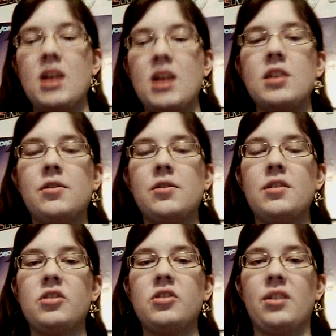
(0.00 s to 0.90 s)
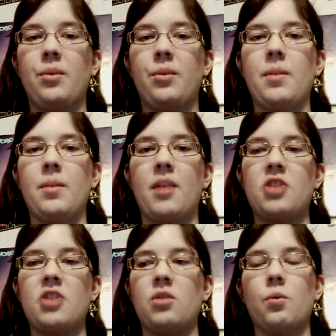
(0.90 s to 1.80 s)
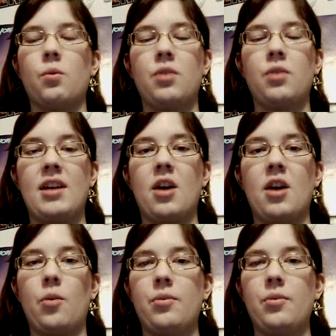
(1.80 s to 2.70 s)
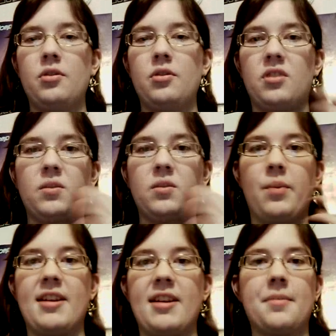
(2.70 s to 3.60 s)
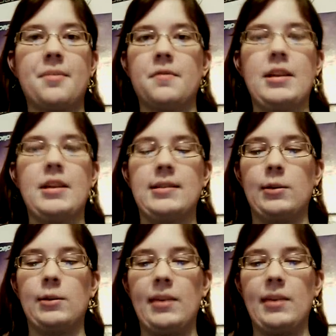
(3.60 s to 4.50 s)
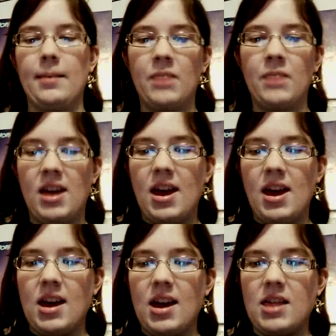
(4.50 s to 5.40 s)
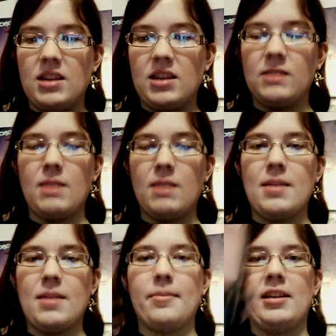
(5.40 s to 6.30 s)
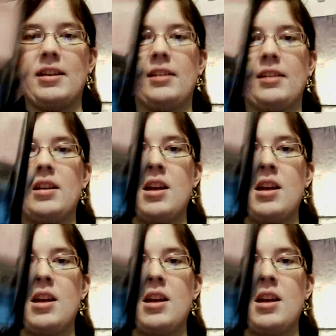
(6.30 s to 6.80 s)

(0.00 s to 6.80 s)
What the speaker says: is using just a little bit of blush. It will really help just wake up your face a little bit. And this is my Maybelline